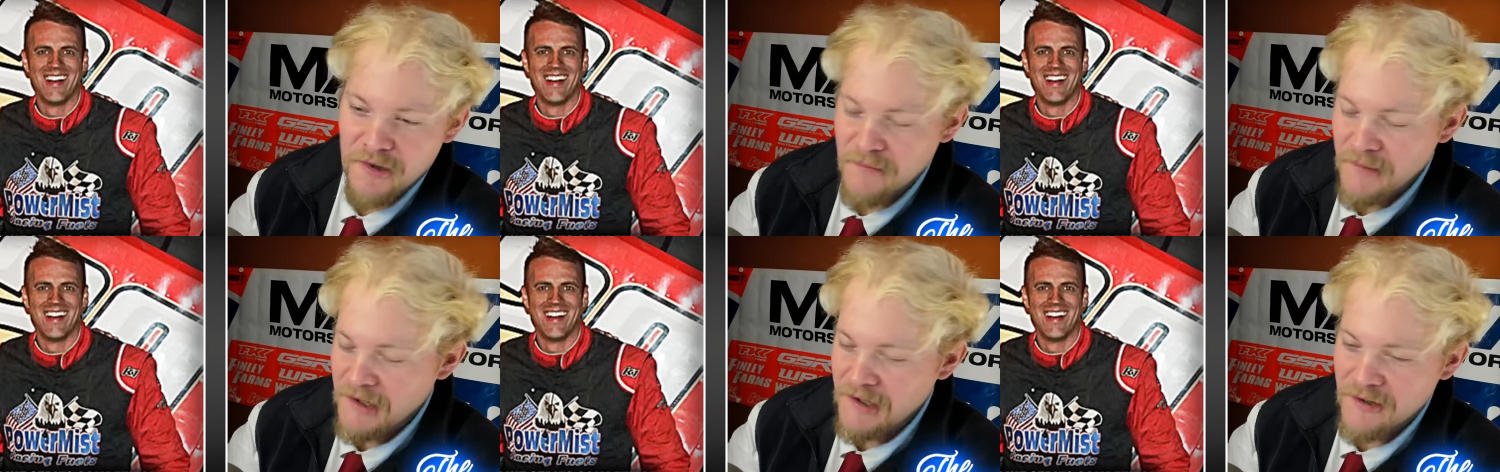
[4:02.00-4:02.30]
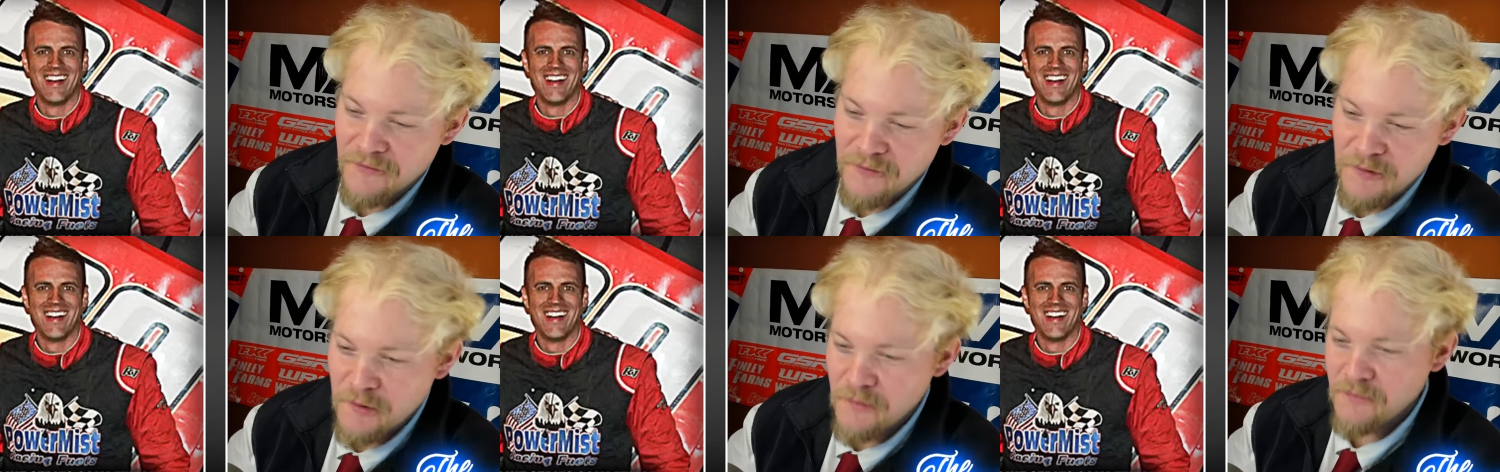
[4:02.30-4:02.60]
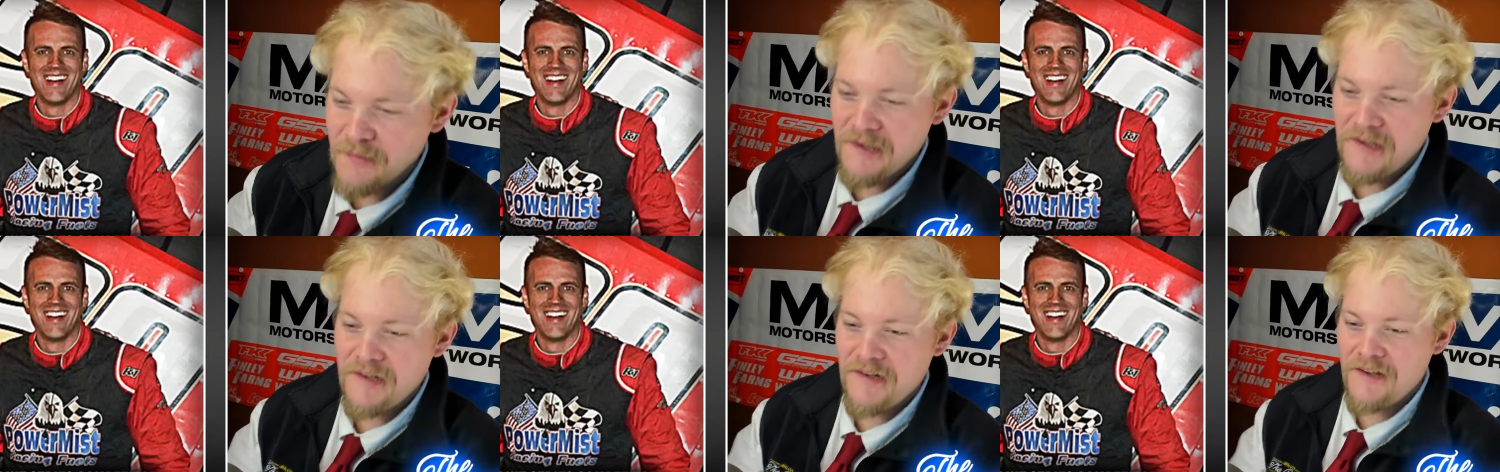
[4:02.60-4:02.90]
Speaker 1: mean, if you
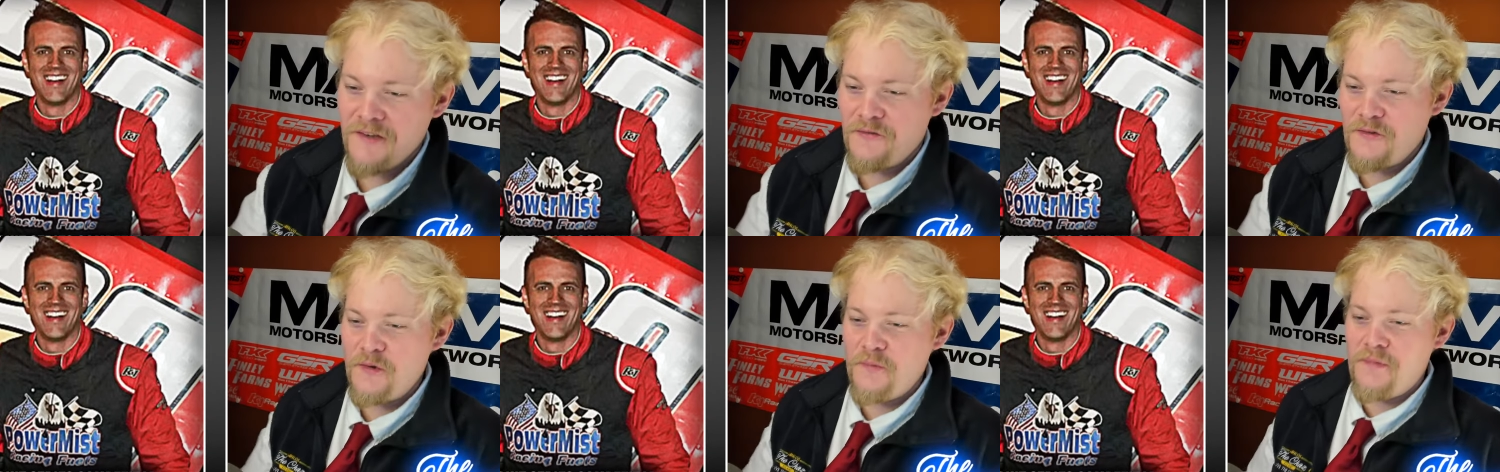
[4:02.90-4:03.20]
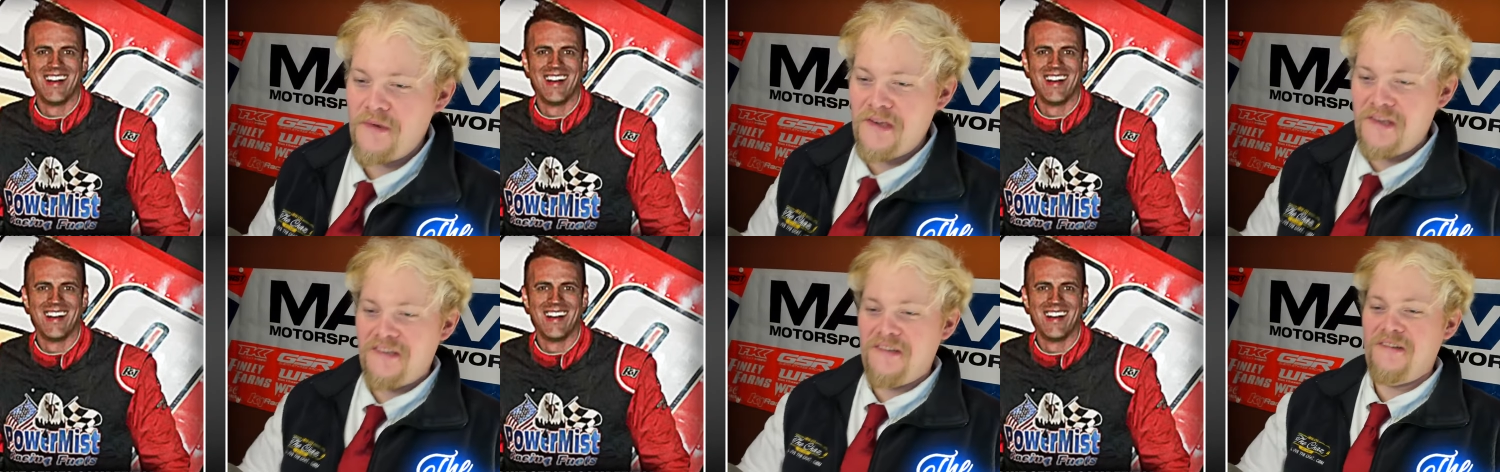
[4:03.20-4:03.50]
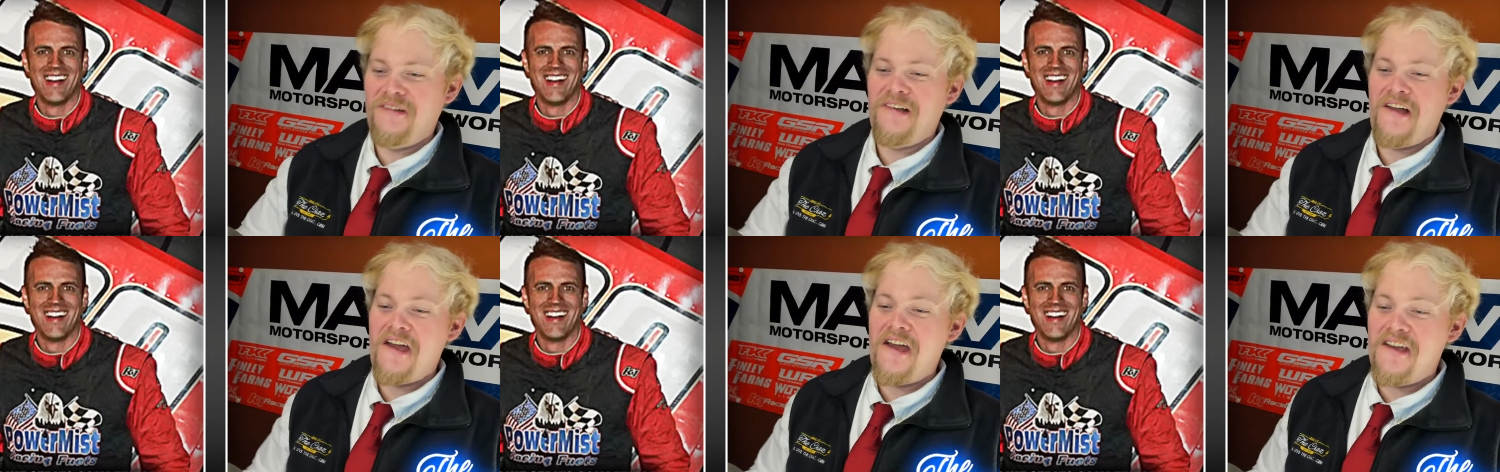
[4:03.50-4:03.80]
beat if you beat yeah,
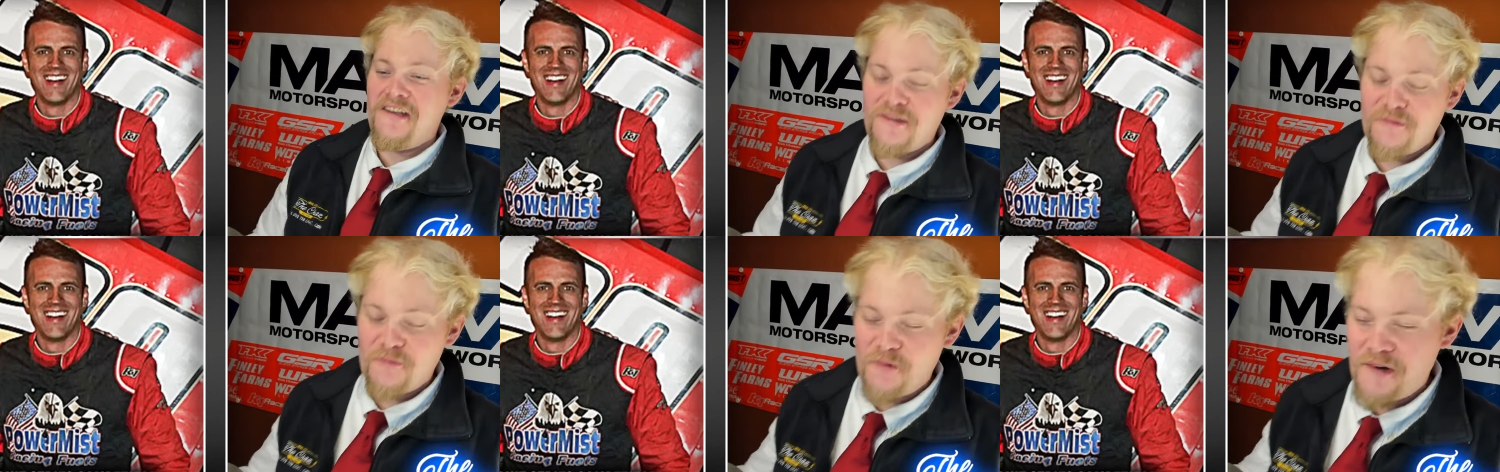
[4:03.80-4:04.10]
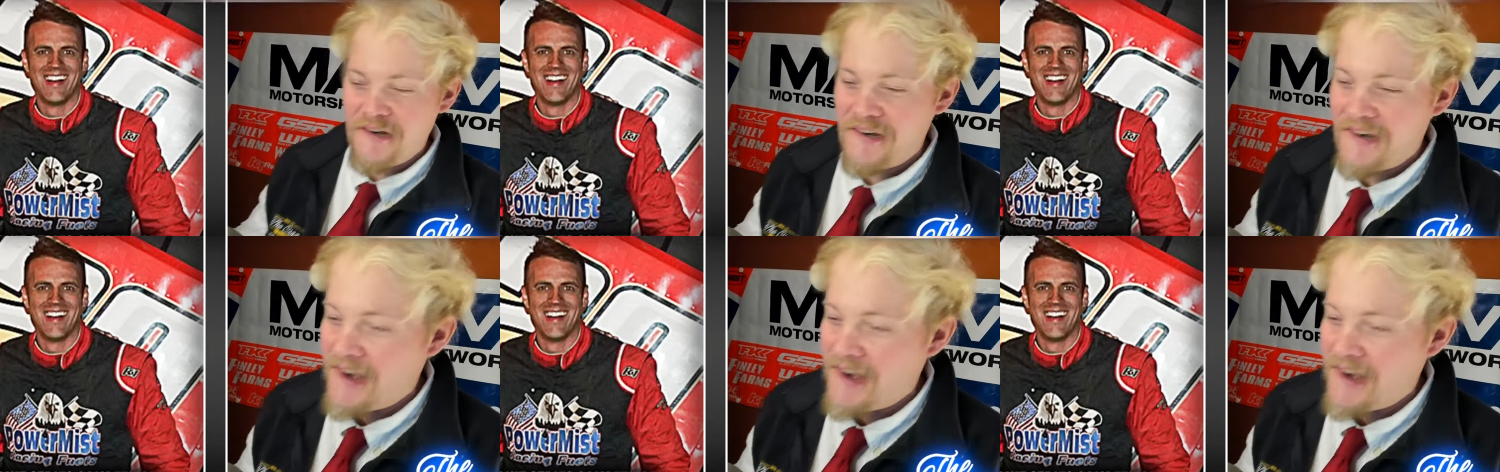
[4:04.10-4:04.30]
mean, Lance one